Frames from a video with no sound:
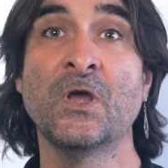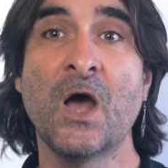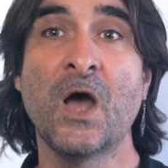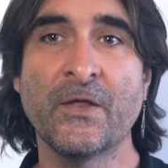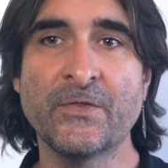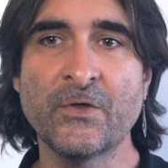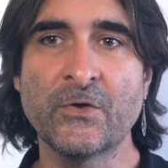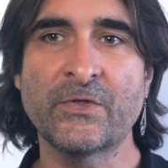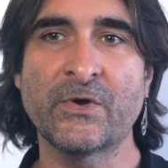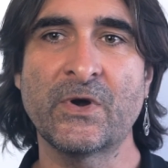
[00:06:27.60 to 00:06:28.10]

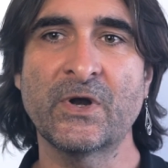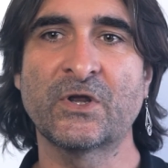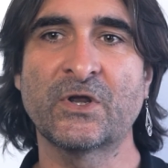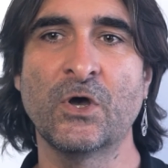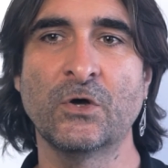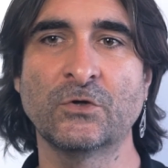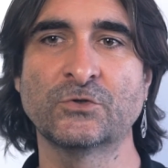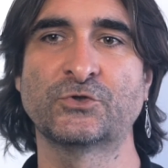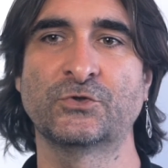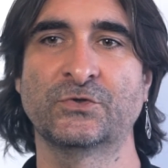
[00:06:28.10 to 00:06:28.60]
And though there are
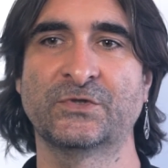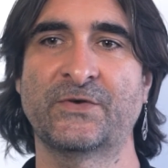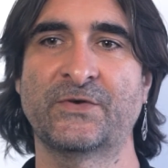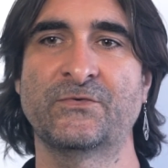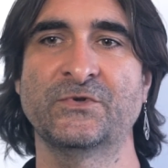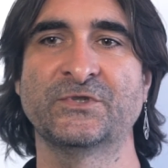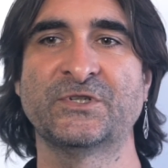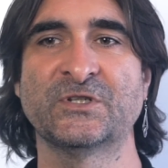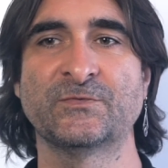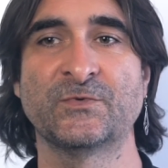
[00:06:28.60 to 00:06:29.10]
cultural
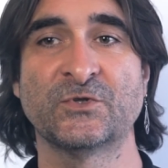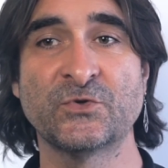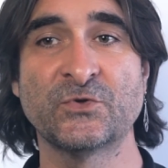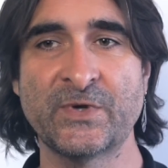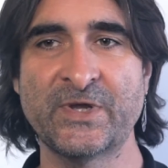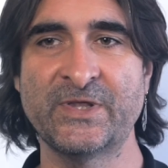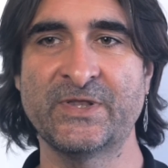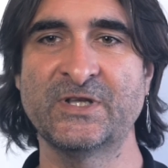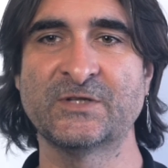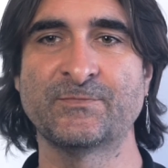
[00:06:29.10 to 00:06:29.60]
differences
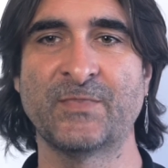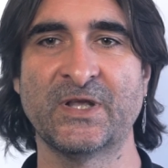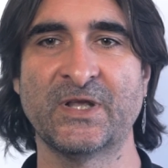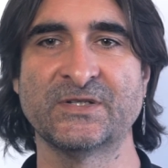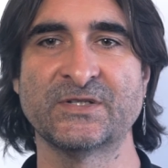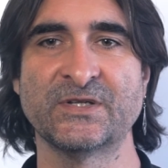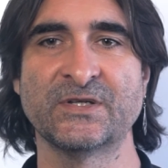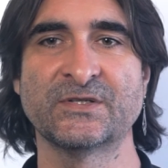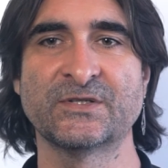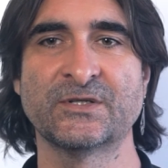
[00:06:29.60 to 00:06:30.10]
between these
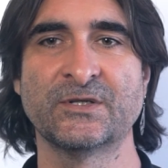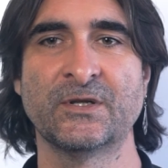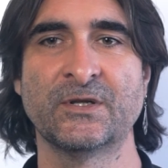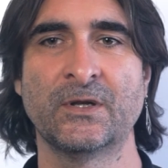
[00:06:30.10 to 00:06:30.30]
places,